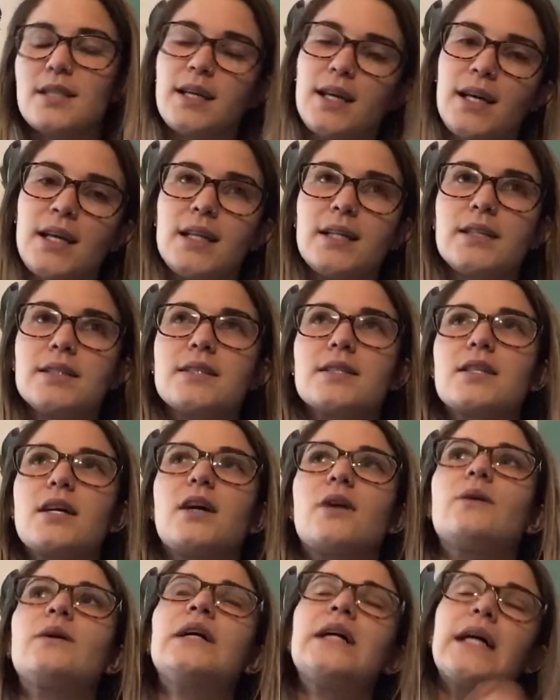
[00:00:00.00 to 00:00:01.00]
and
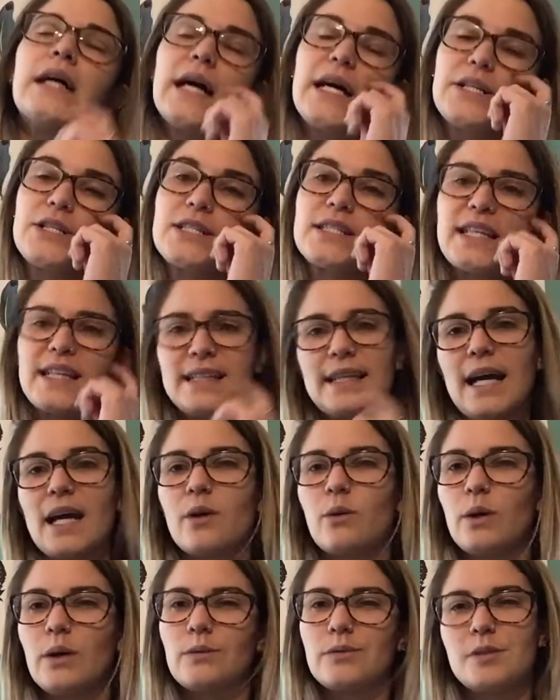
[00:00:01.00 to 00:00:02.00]
so I just like that
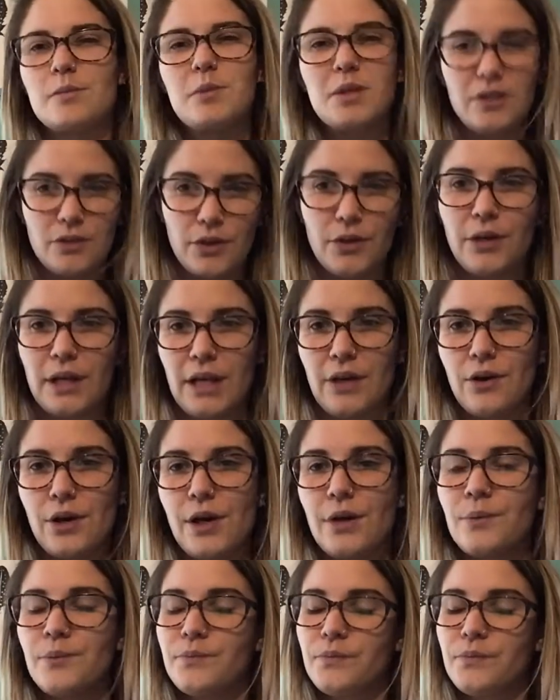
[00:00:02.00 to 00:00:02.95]
quote, to be your own hero.